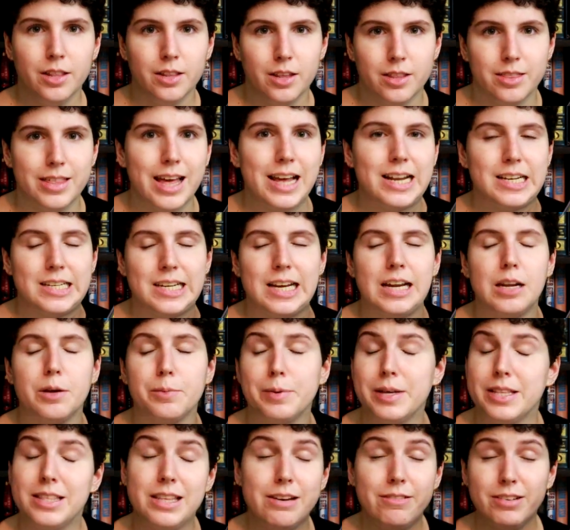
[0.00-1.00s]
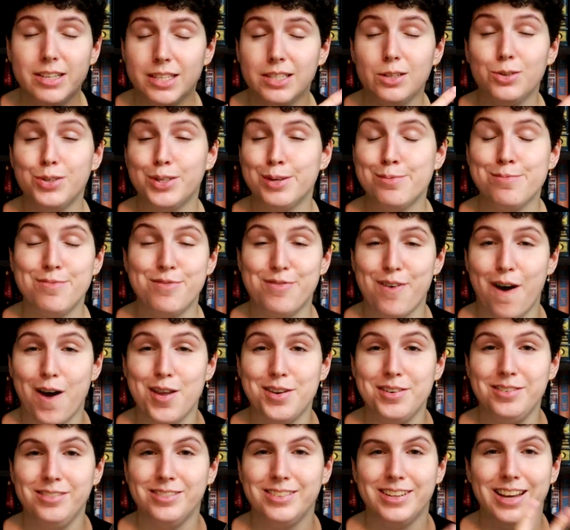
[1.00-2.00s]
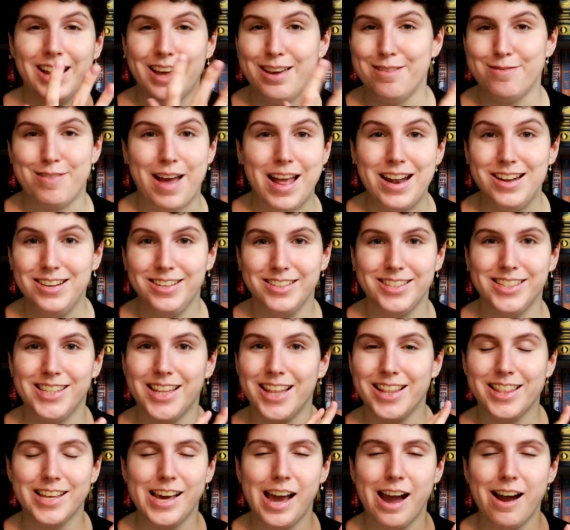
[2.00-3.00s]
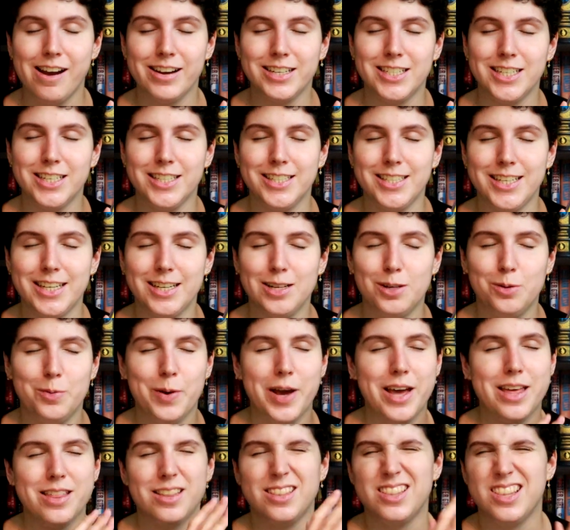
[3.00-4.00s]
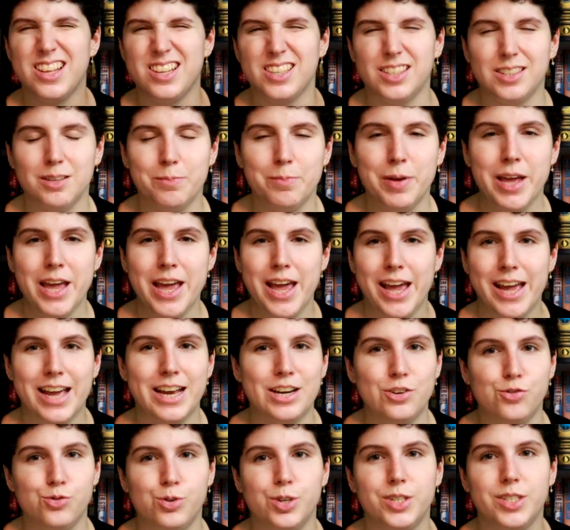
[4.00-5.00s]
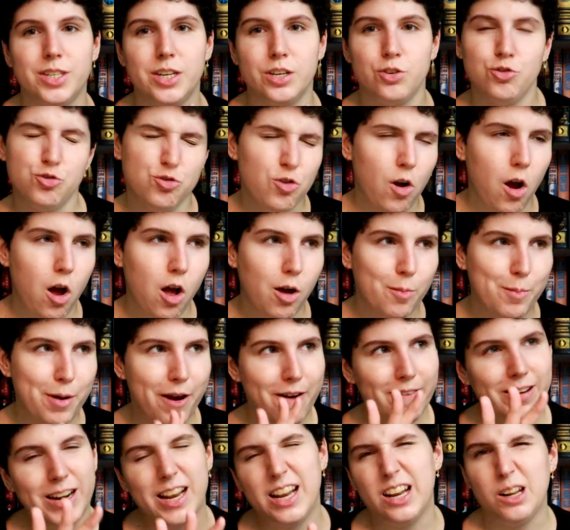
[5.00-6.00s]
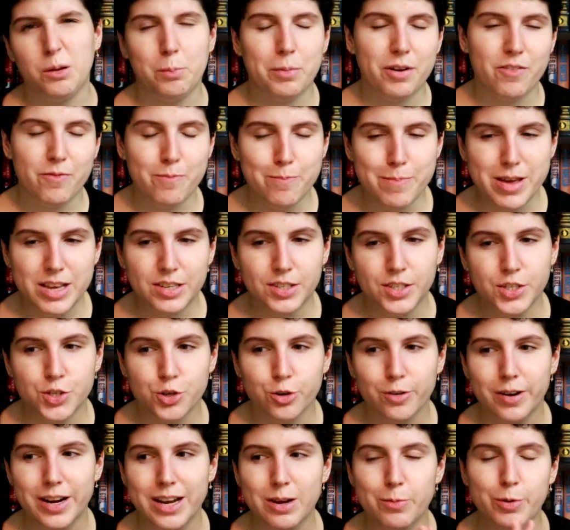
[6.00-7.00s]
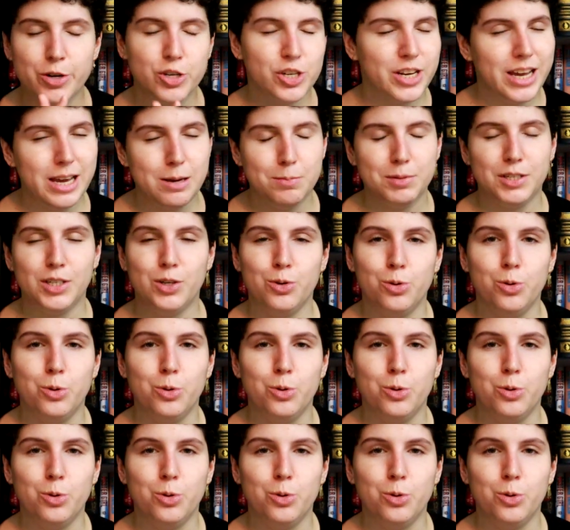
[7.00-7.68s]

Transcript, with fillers: that they're dealing with. There are still some fun events that the characters deal with, and there's some interesting drama and a little bit of mystery which keeps it